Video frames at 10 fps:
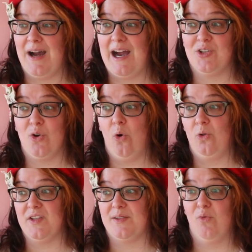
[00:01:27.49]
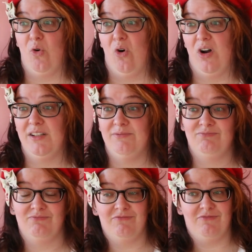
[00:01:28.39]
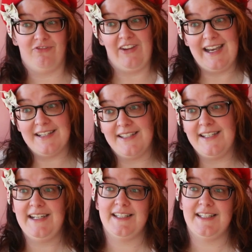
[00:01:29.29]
I'd call this more fantasy,